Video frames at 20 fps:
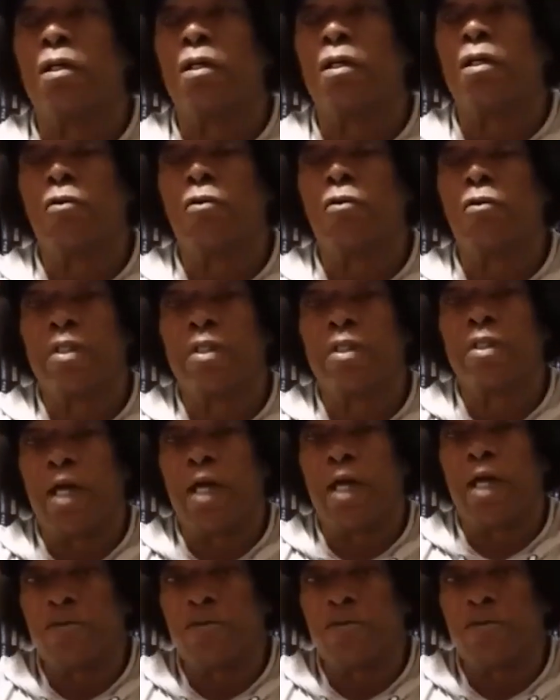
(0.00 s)

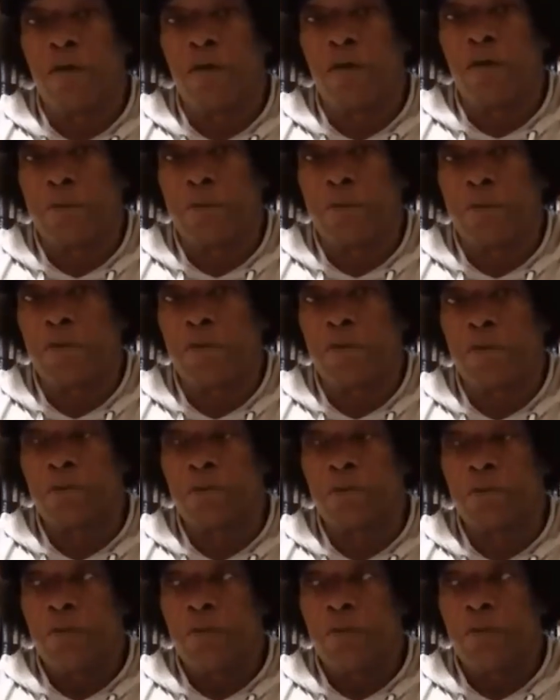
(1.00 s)
organized government
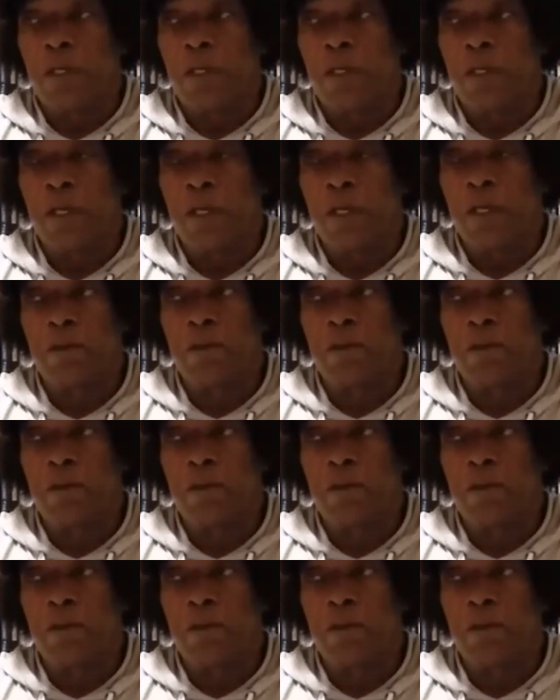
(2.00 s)
and,